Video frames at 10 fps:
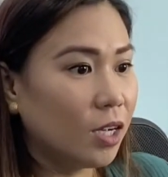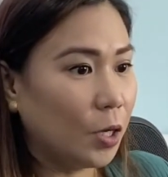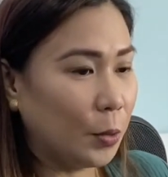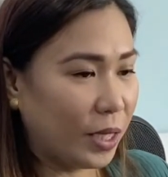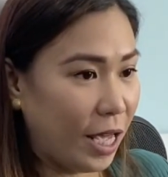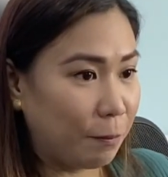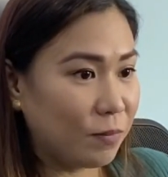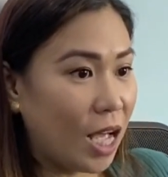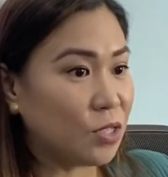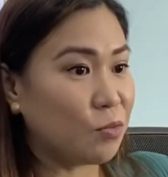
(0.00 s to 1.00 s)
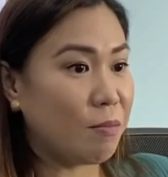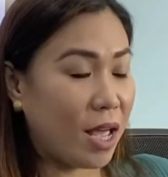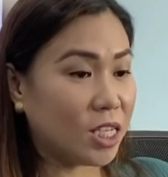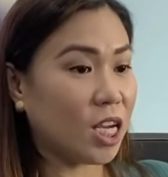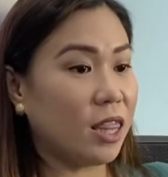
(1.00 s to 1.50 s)
Okay, as we
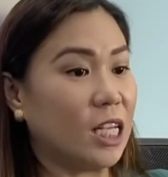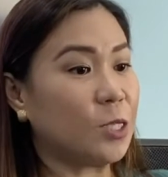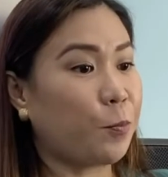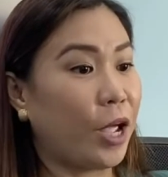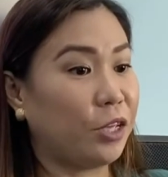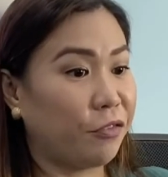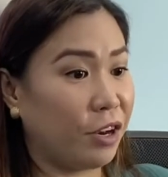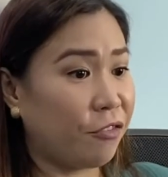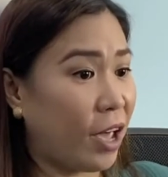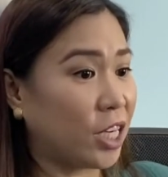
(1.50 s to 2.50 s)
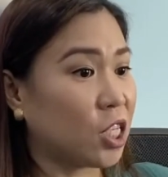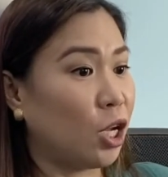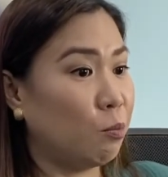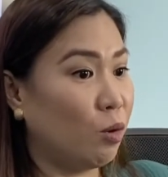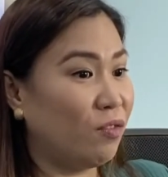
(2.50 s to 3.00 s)
mentioned, the spread of
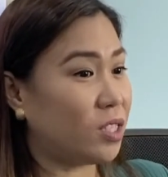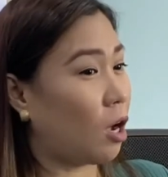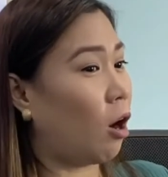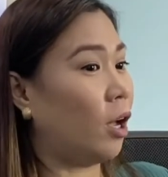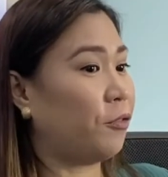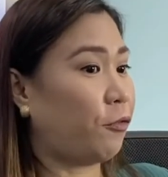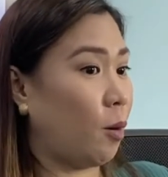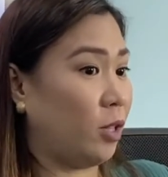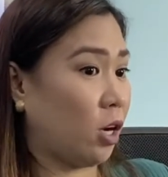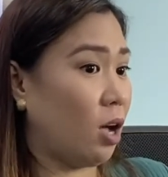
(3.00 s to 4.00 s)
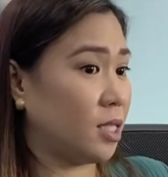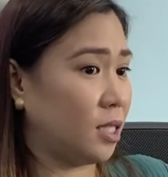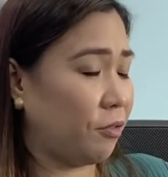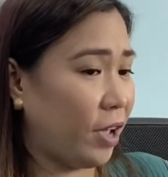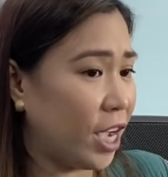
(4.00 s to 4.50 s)
infection moves on from the
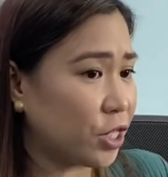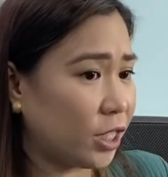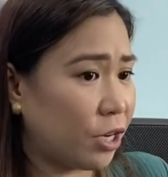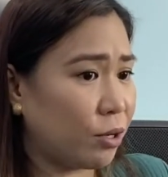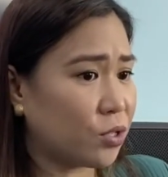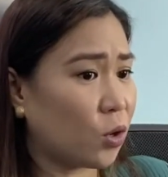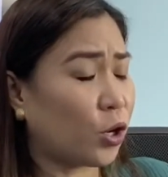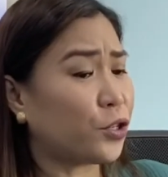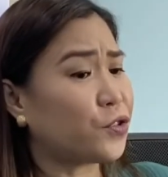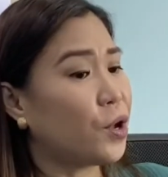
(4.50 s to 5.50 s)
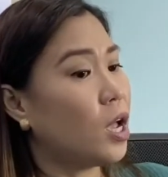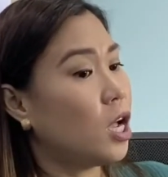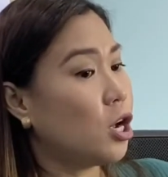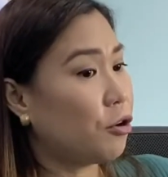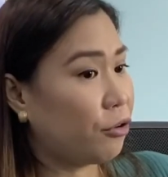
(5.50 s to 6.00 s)
causative agent and
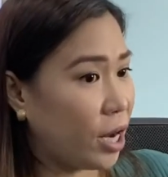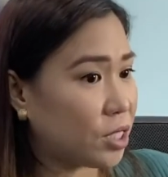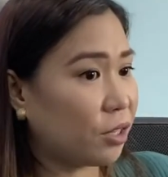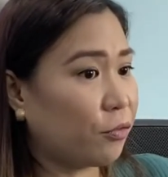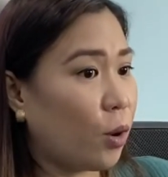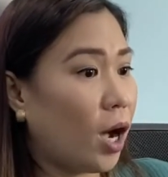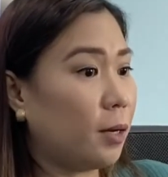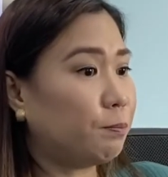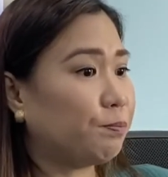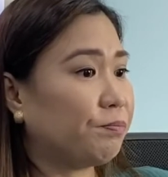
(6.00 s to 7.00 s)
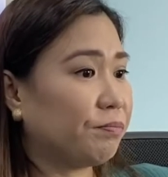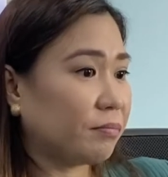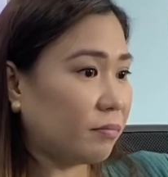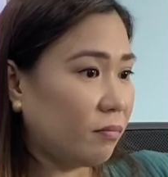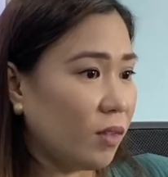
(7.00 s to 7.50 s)
reservoir,
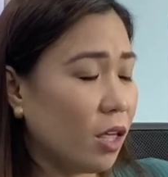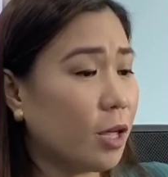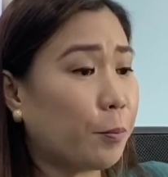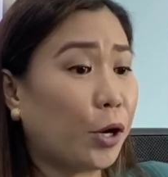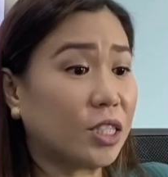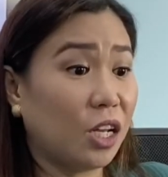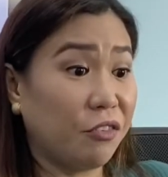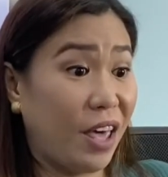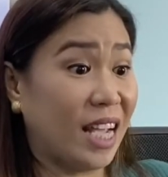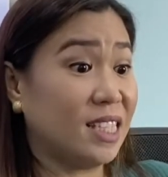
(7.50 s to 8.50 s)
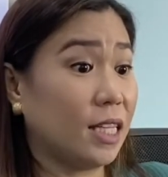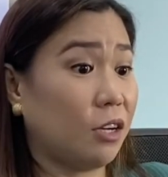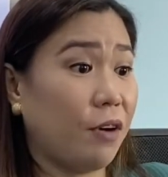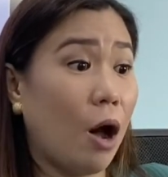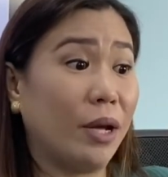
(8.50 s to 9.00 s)
the portal of exit
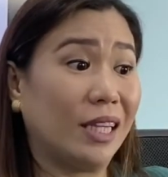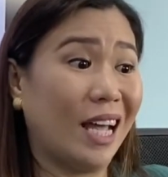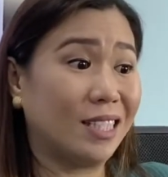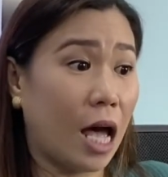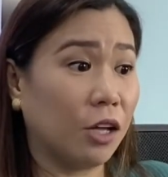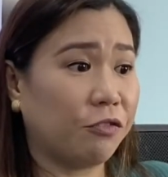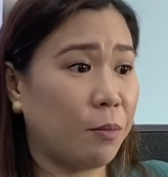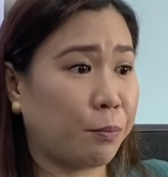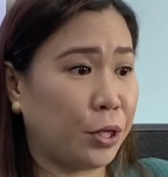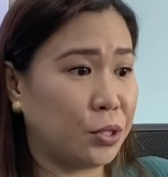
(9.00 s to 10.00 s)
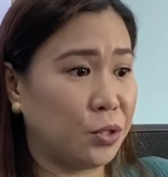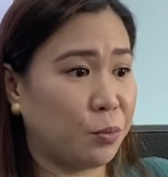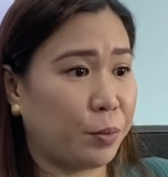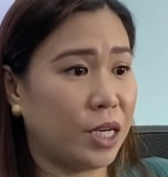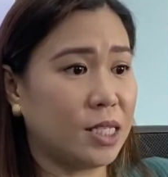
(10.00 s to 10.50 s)
of how it gets out from person to
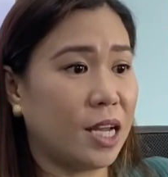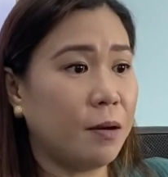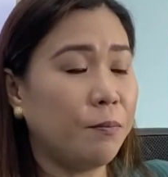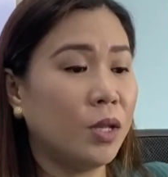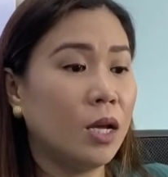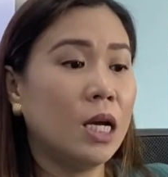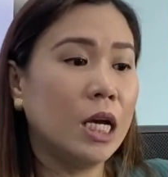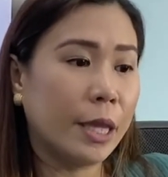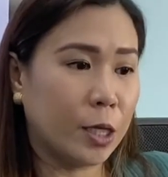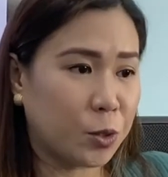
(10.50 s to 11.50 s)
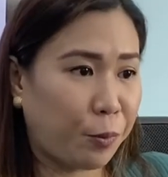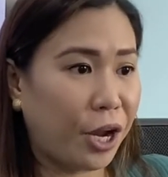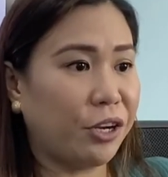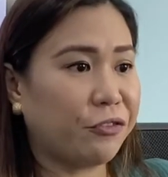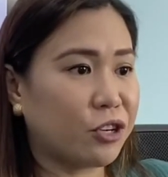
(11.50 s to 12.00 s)
person, the
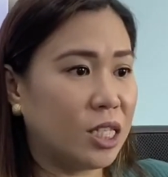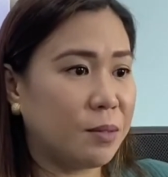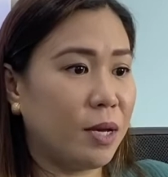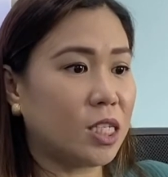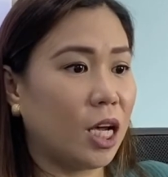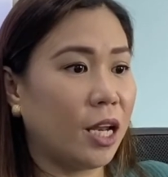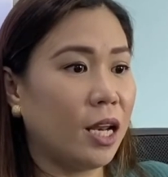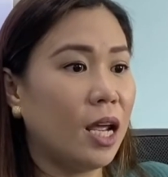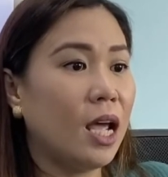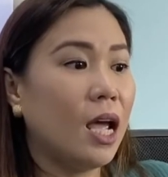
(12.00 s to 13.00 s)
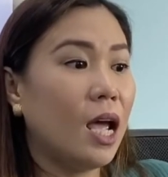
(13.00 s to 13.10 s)
spread of transmission,